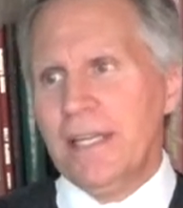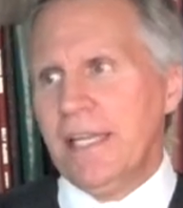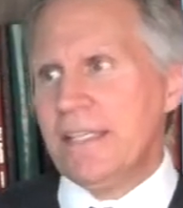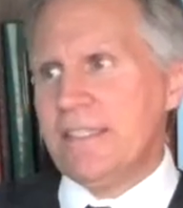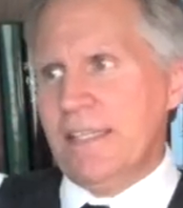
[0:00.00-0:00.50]

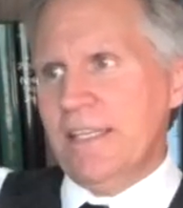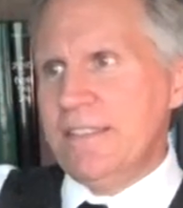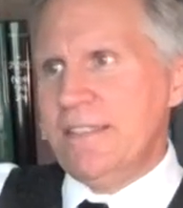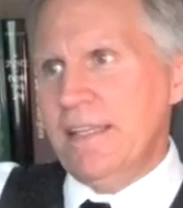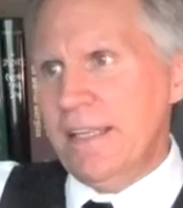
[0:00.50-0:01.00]
It's
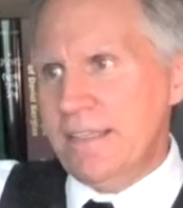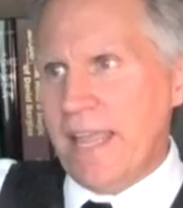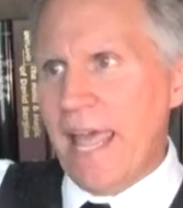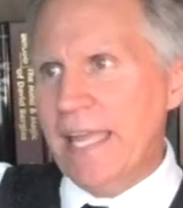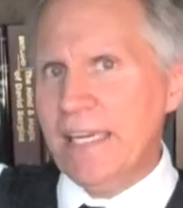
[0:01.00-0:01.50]

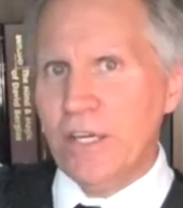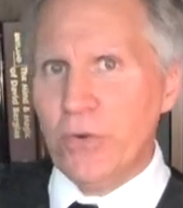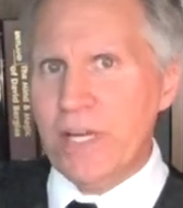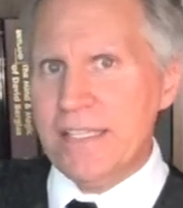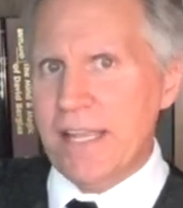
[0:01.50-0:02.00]
80
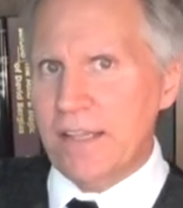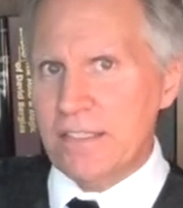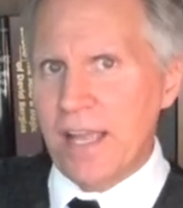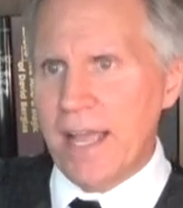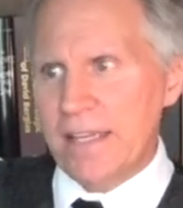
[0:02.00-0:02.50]
degrees
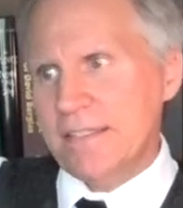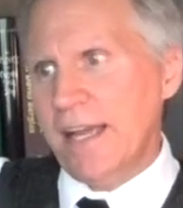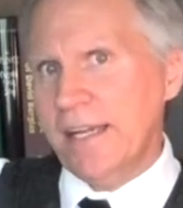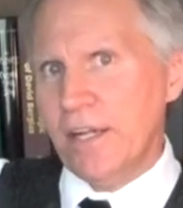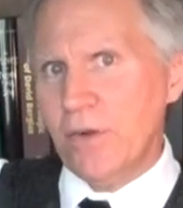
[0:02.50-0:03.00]
outside. It's
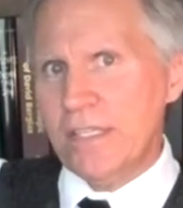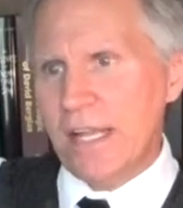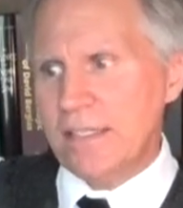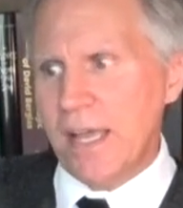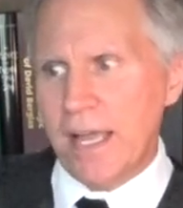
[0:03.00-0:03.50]
90 degrees
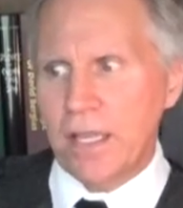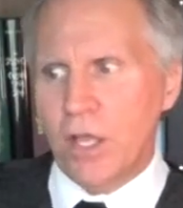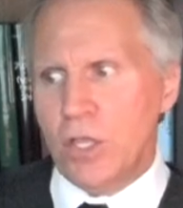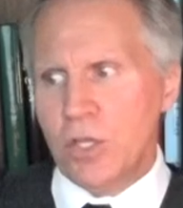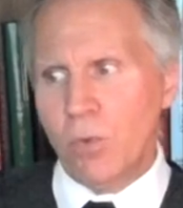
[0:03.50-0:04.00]
outside.
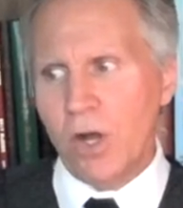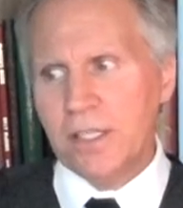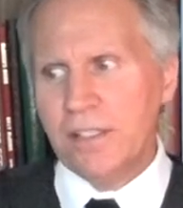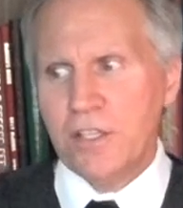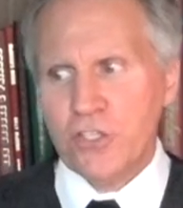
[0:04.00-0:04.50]
You walk
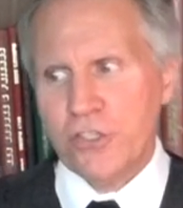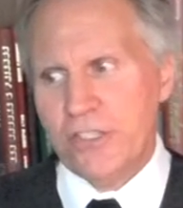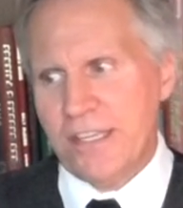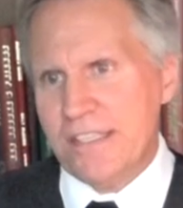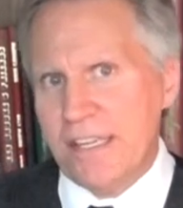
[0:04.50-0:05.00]
into the church
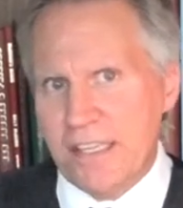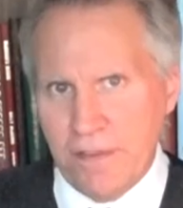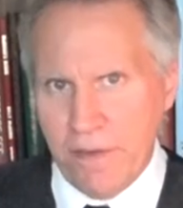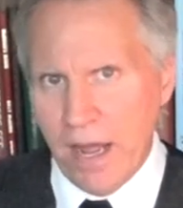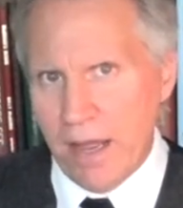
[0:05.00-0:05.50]
and it's
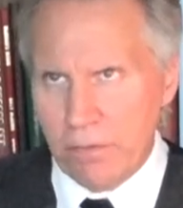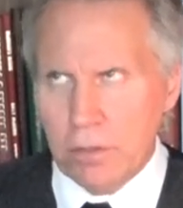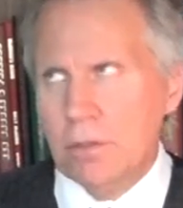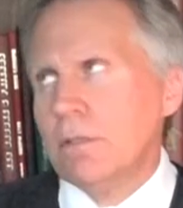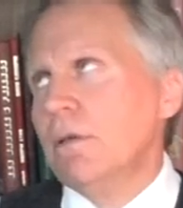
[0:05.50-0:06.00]
65.
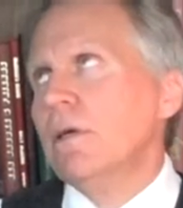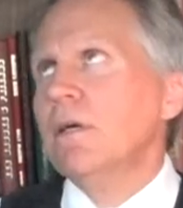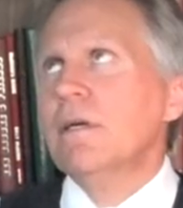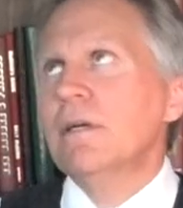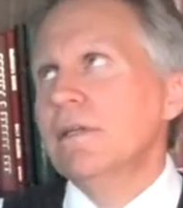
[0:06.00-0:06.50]

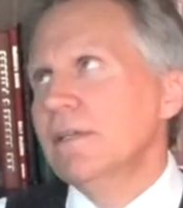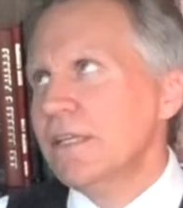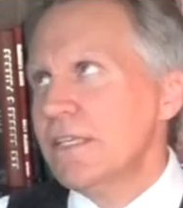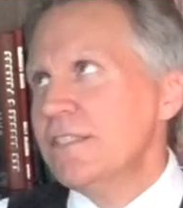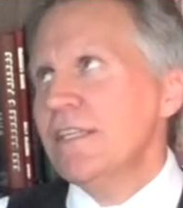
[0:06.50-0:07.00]

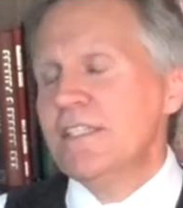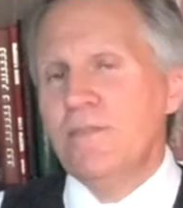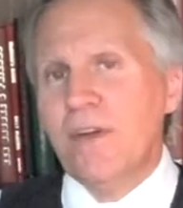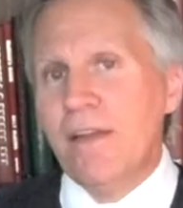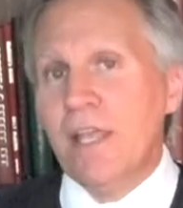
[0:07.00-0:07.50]

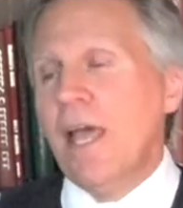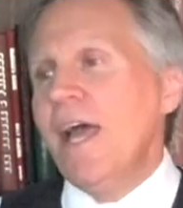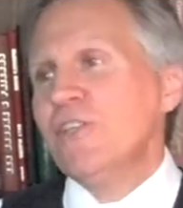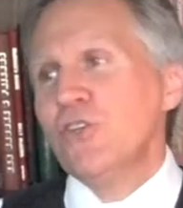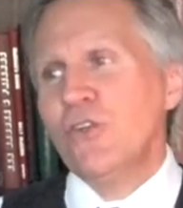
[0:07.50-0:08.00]
65,
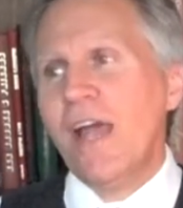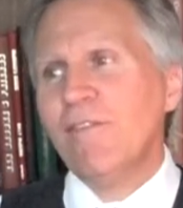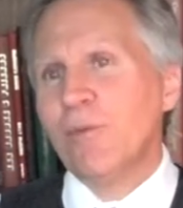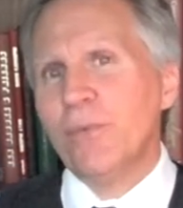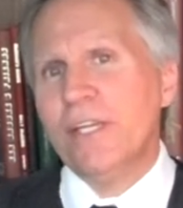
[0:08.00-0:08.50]
and so you
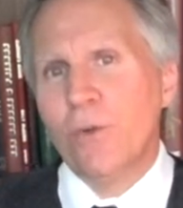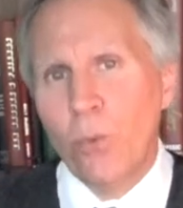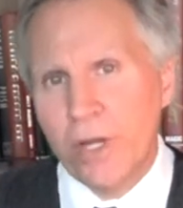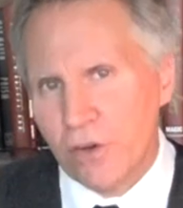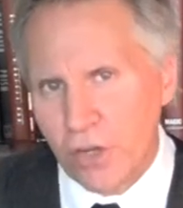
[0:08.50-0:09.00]
have to bring your
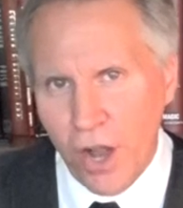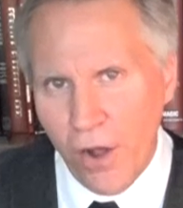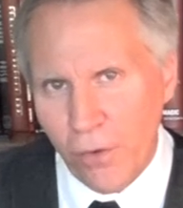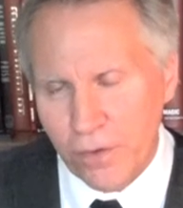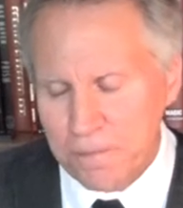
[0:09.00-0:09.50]
winter
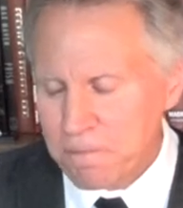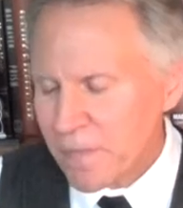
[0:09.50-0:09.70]
coat.